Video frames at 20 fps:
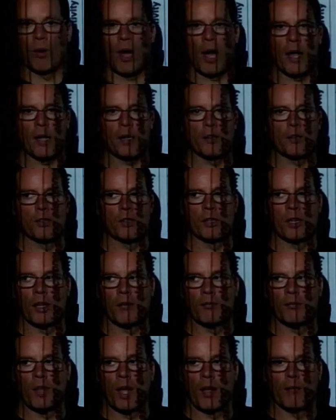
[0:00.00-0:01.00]
well, hydrogen,
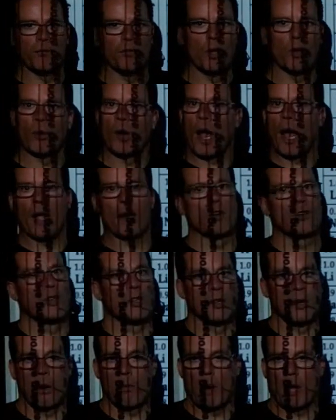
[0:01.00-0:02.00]
I've known
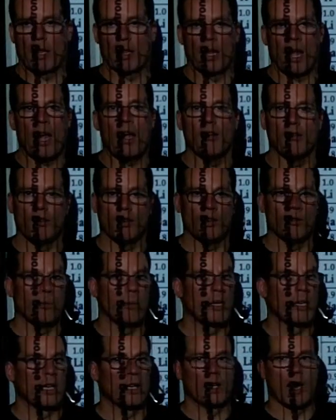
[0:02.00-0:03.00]
hydrogen all my life as
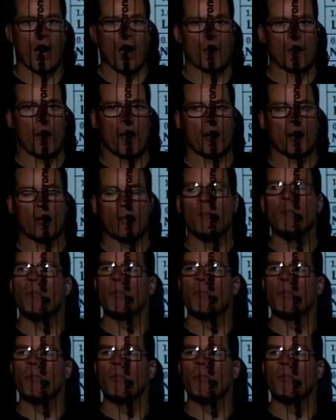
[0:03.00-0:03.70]
being a non-metal.